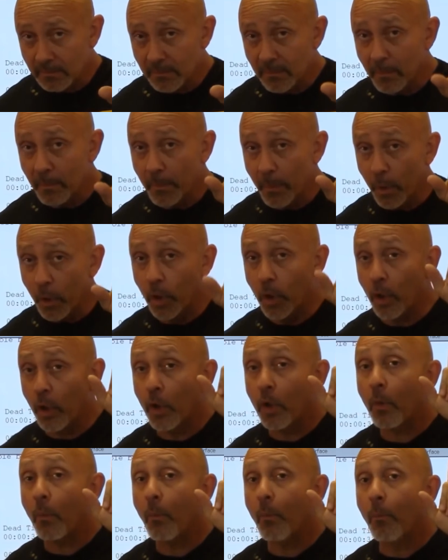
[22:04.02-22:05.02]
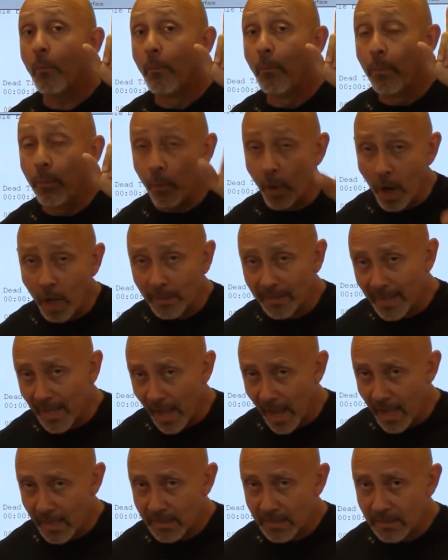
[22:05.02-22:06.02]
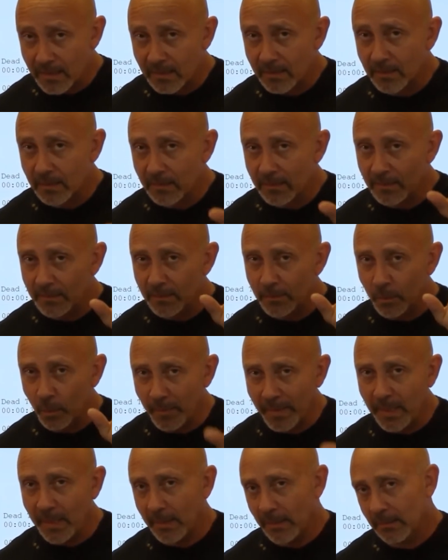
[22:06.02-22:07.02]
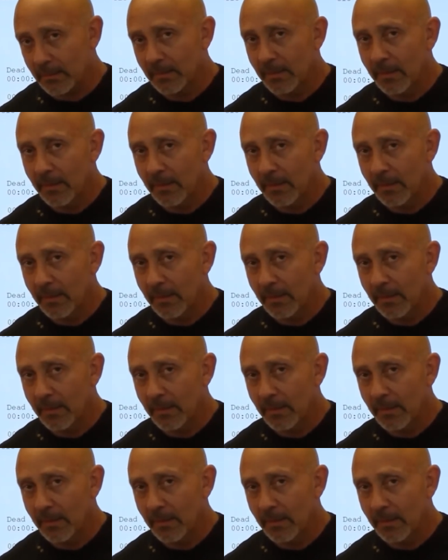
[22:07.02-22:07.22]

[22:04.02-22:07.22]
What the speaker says: per broadcast domain.